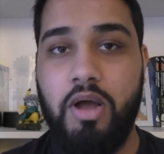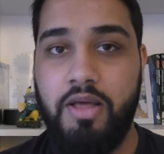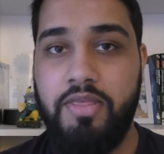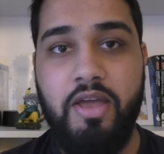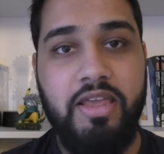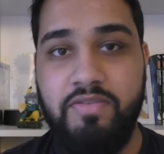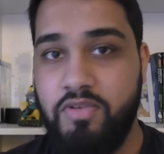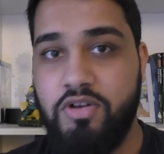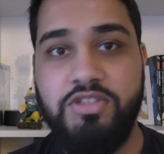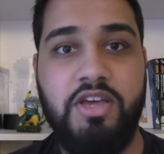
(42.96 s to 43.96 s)
they're
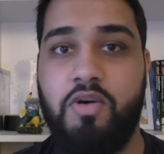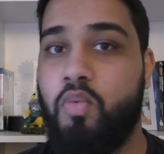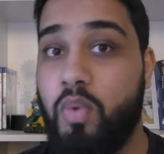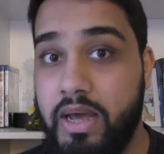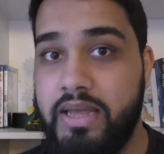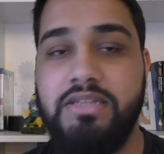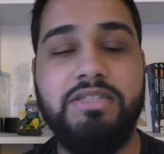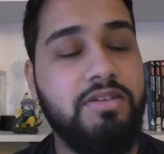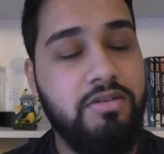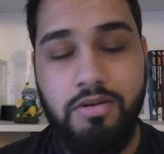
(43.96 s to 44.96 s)
evil because they're
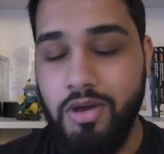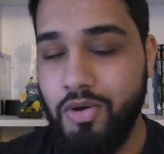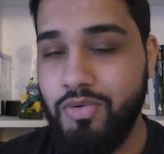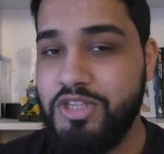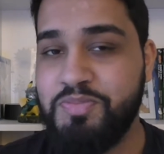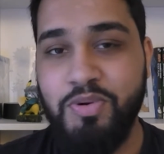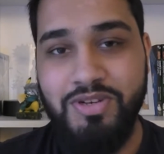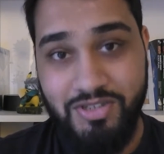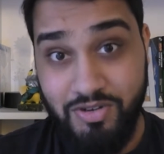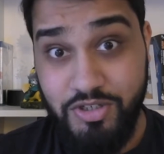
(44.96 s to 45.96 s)
white. No, this book
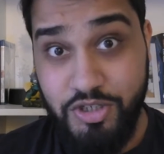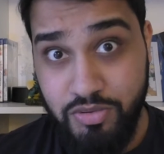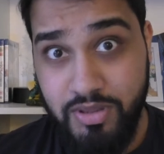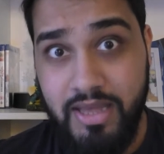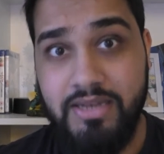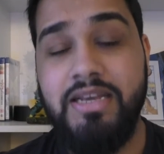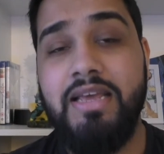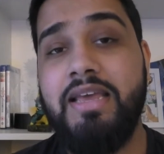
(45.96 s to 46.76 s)
does not do that.